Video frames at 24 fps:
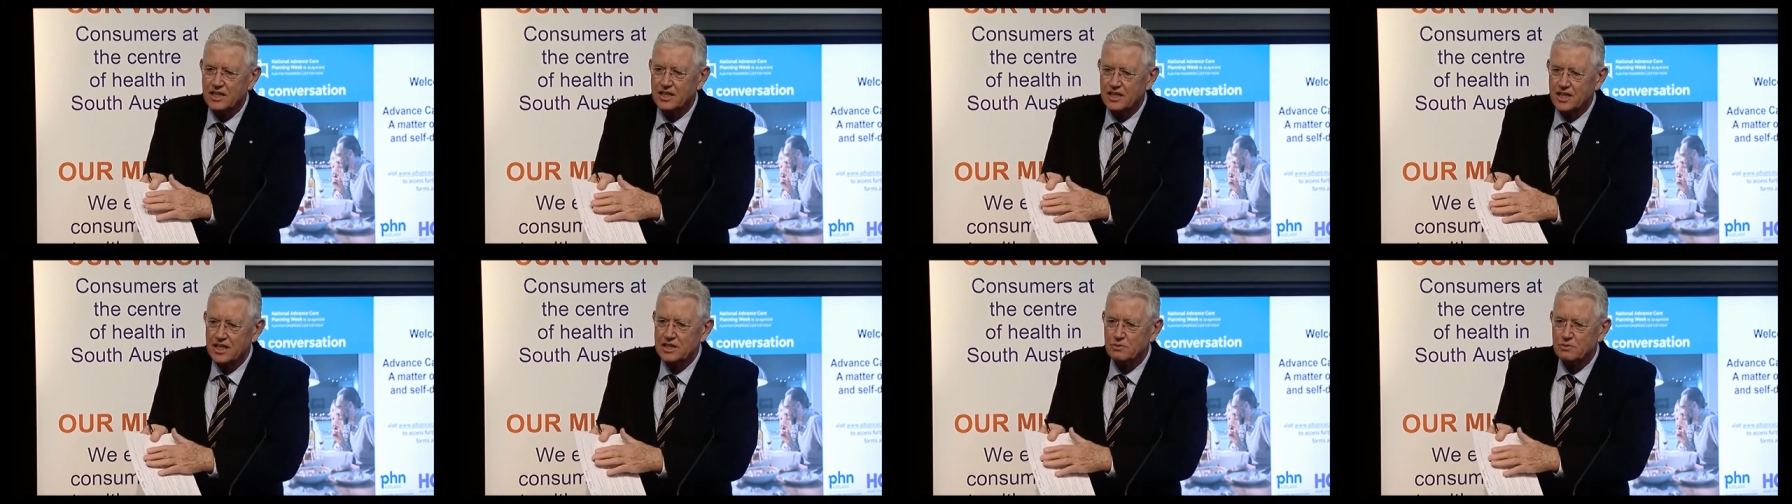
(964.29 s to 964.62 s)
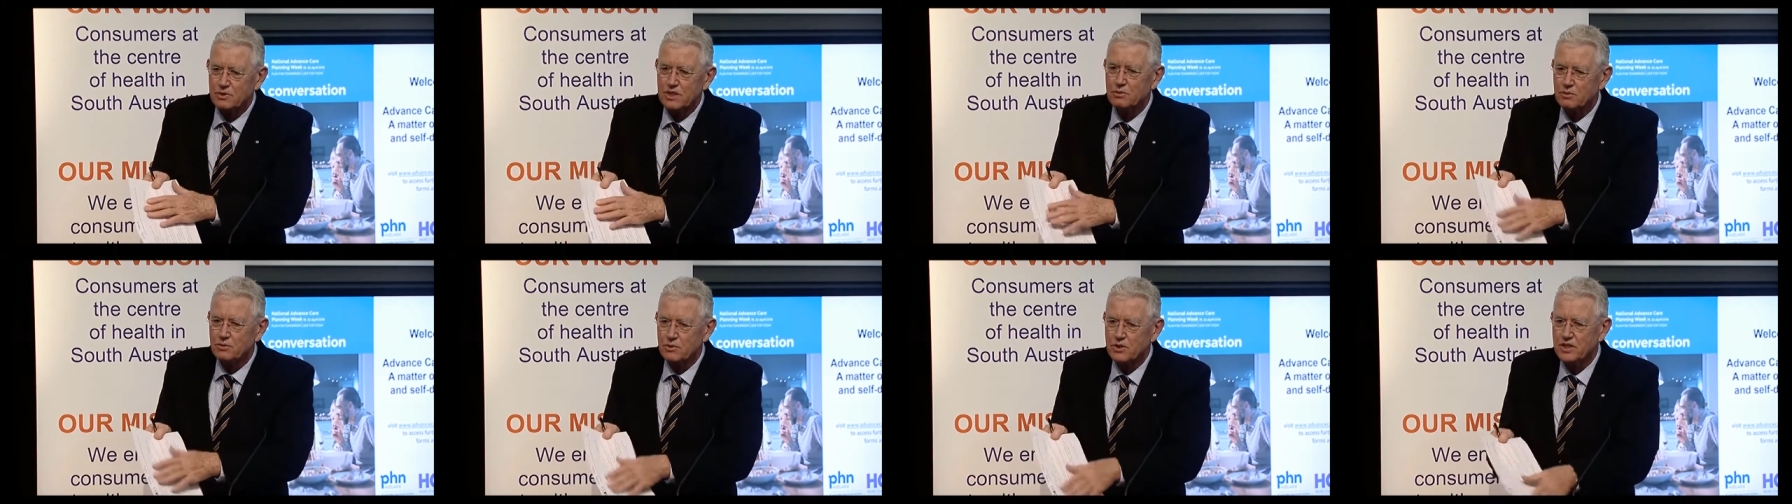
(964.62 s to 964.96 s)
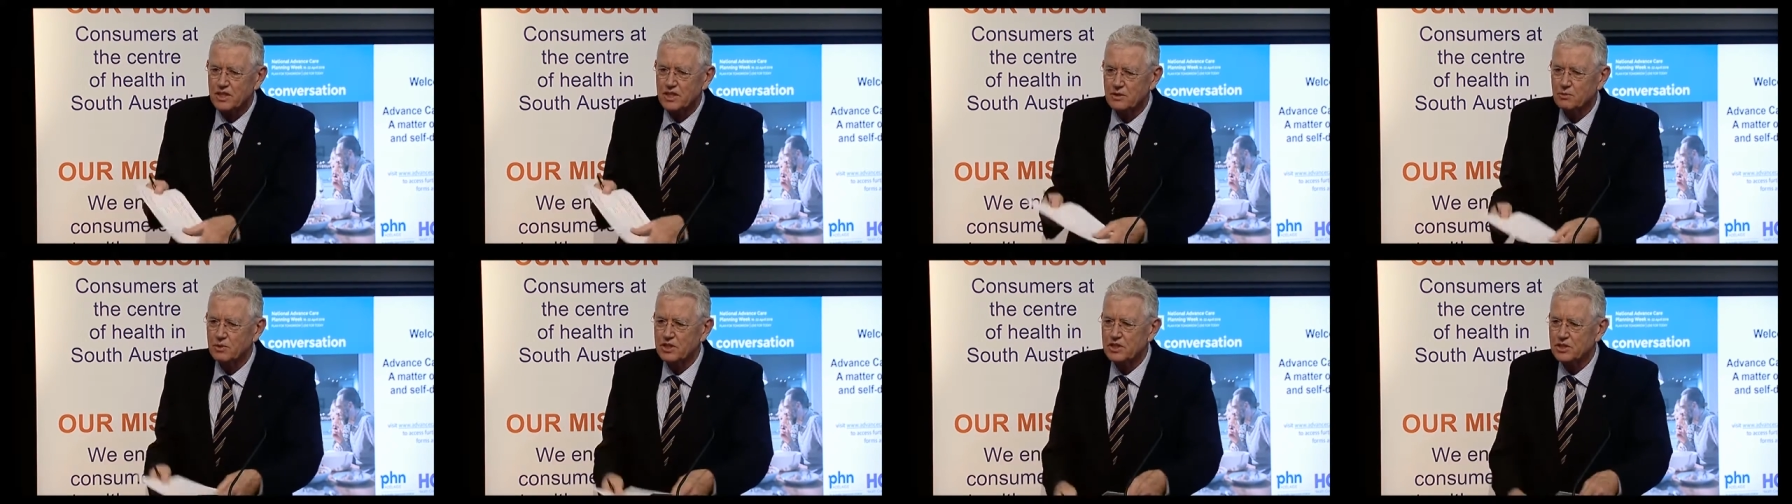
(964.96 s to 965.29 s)
That's what he
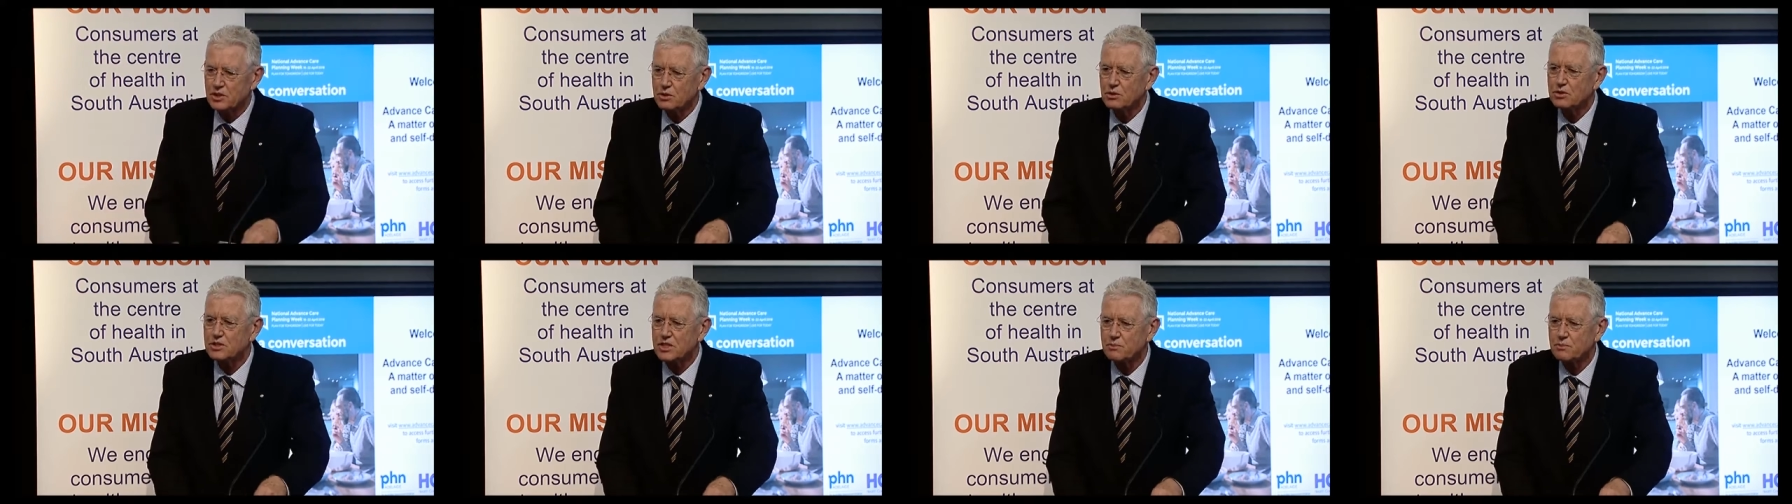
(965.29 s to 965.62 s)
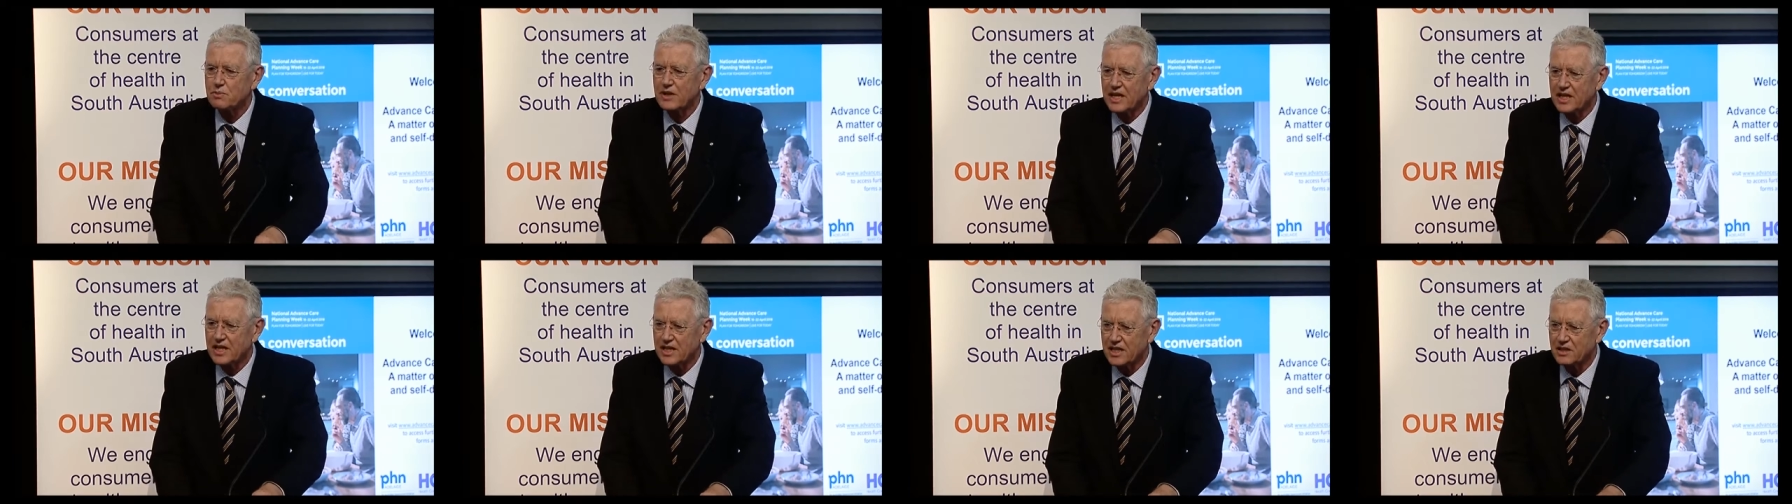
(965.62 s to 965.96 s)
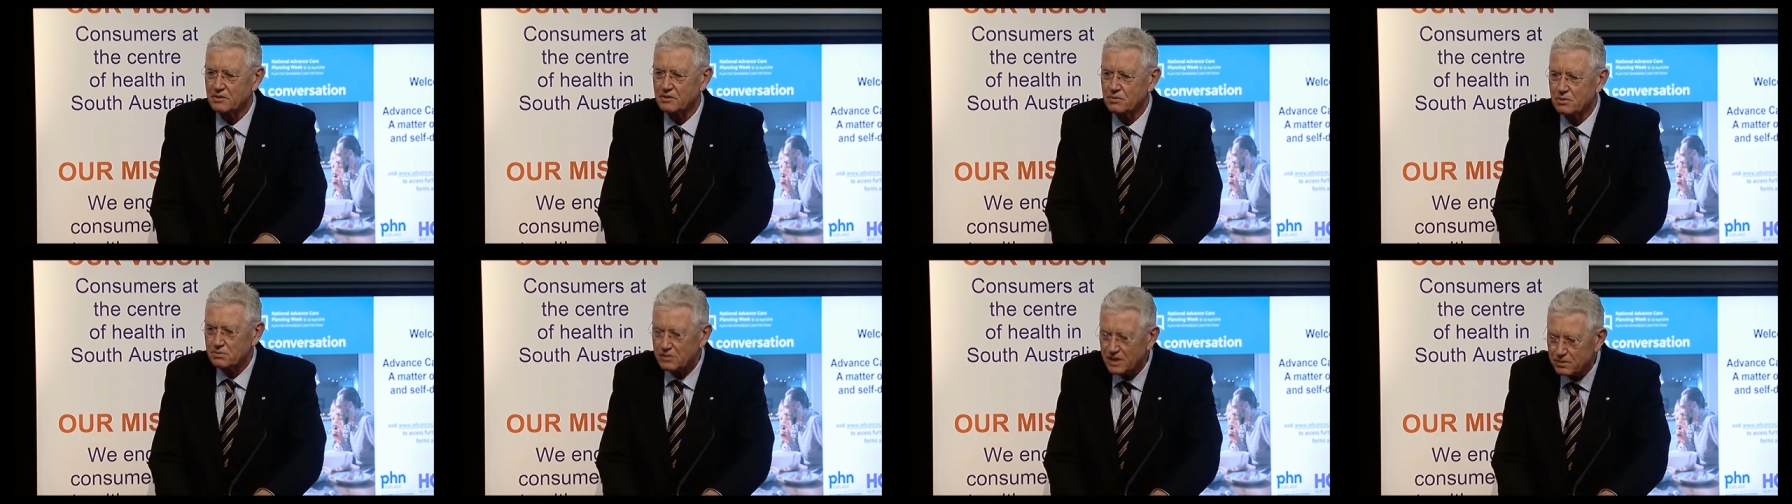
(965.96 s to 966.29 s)
wanted. We talked about it.
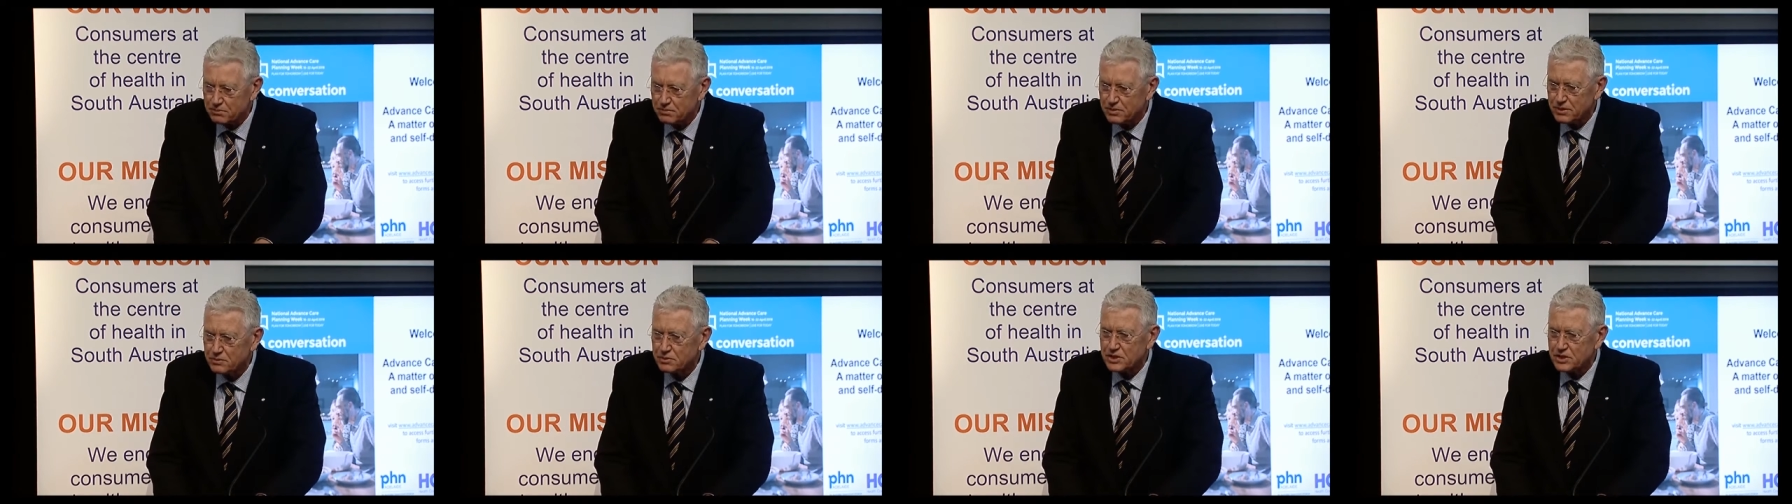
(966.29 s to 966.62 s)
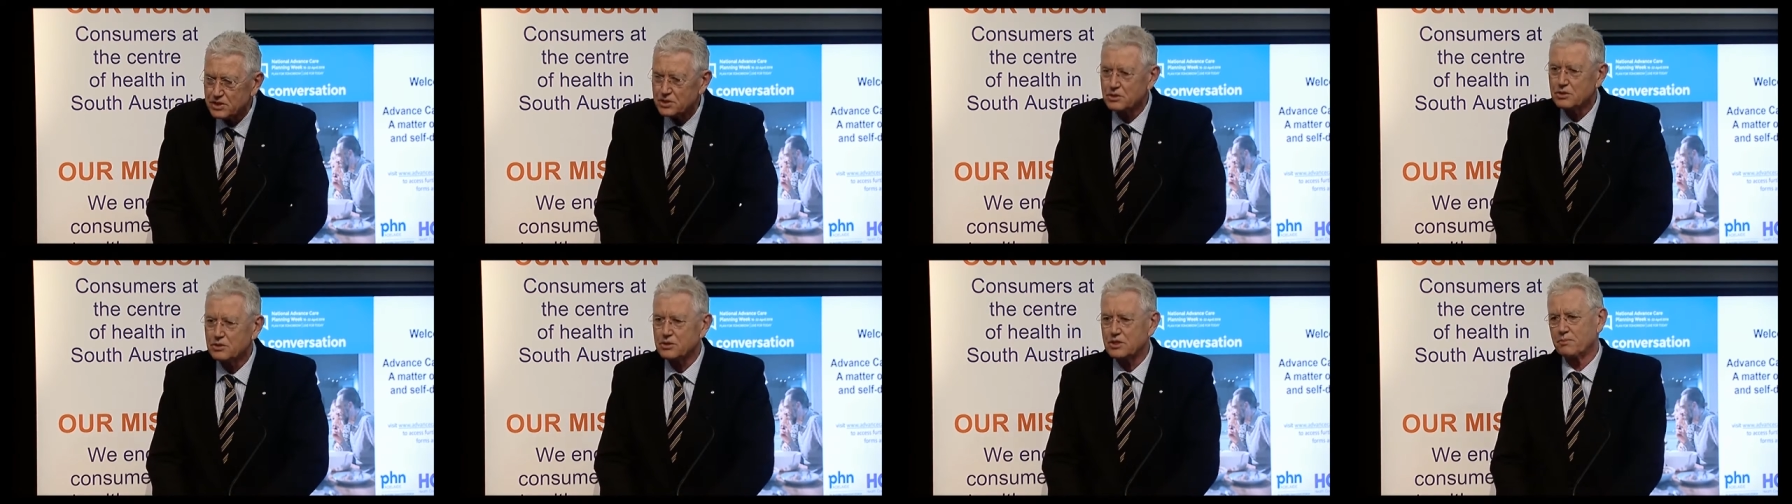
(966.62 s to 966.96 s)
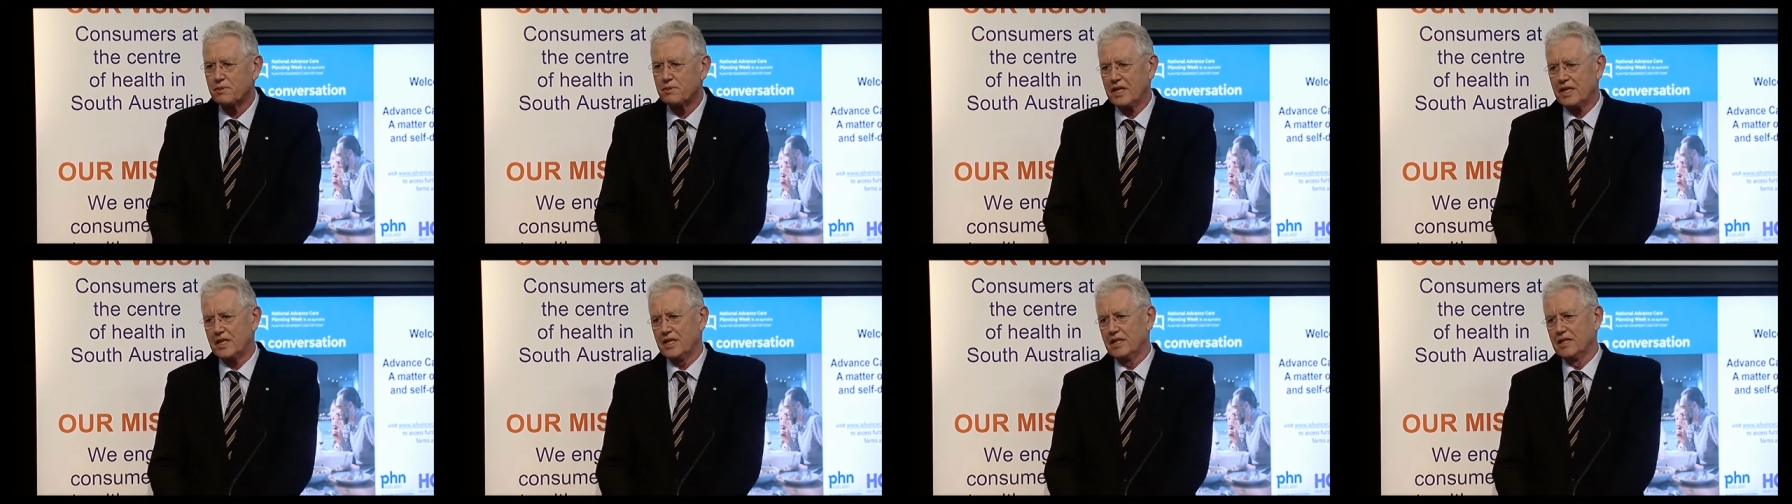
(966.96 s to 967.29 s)
Remember, we talked
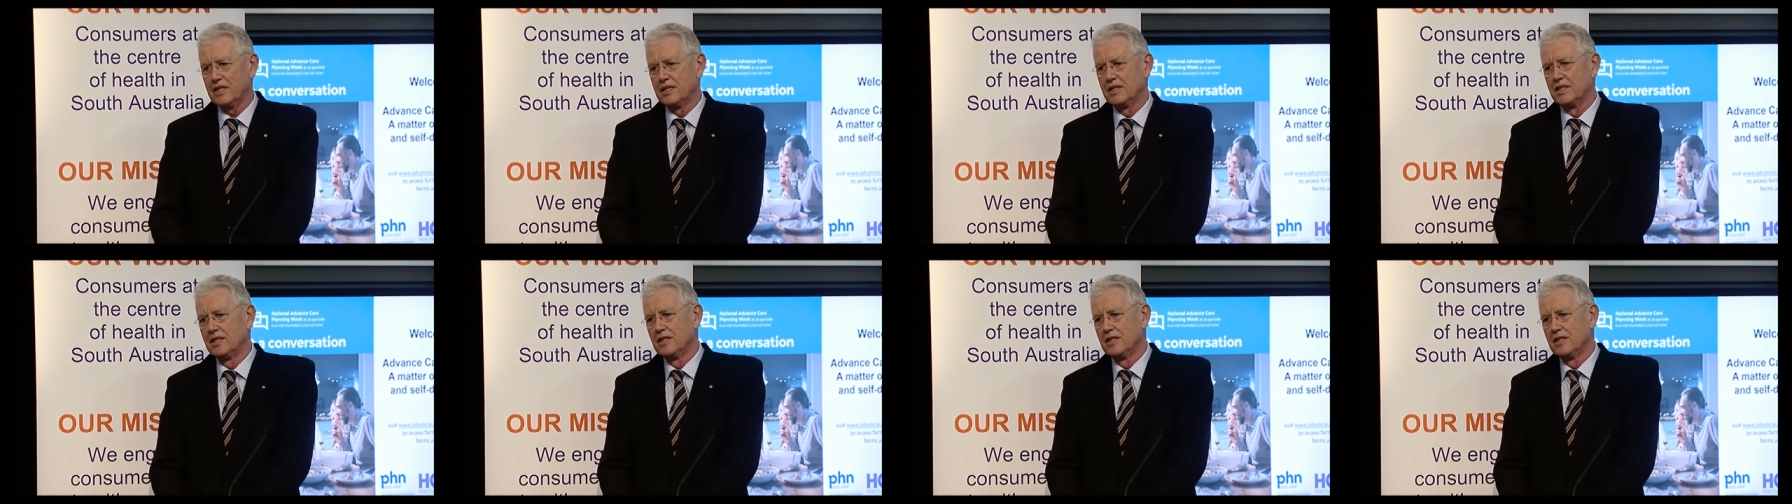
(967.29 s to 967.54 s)
about it.